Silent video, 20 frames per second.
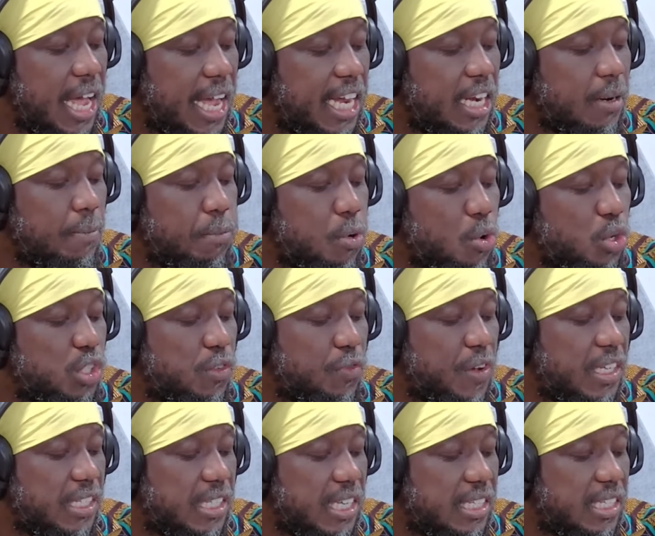in Bush
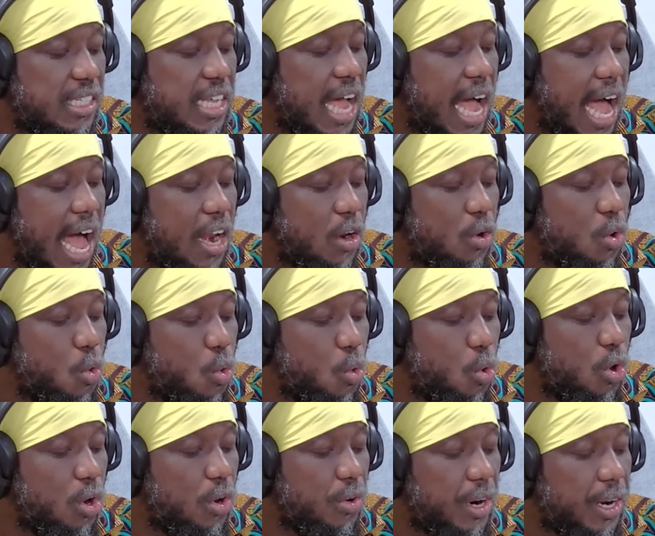versus Al
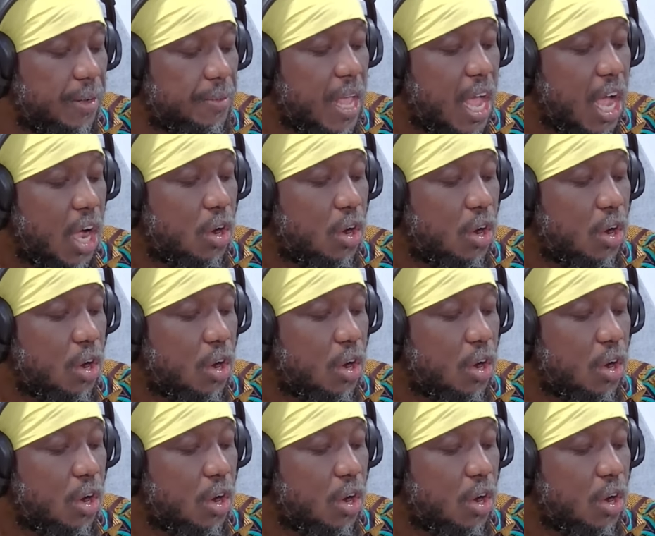Gore,